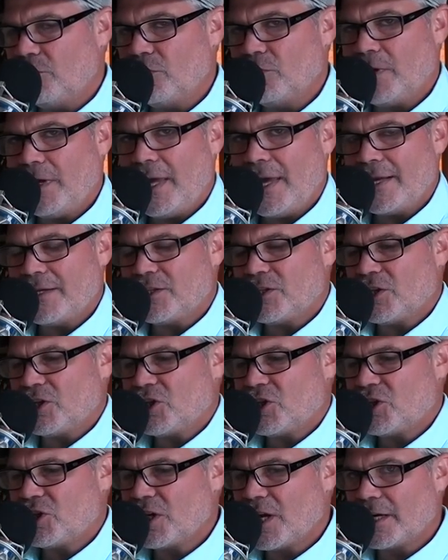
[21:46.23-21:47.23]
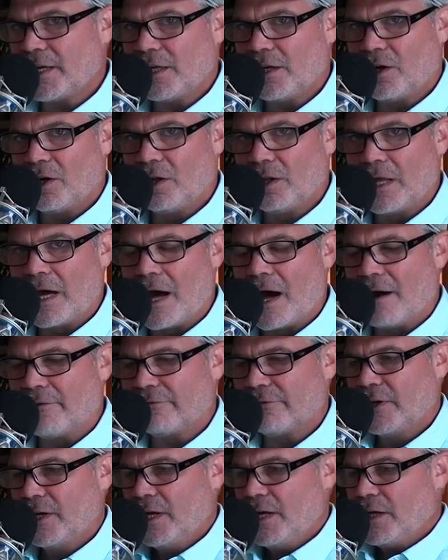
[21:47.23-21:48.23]
You can't just shut it all
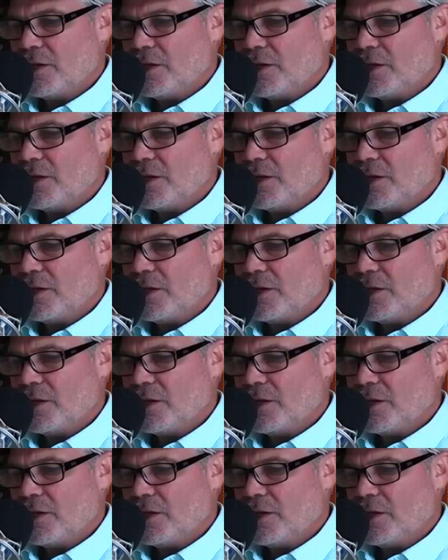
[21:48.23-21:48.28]
off.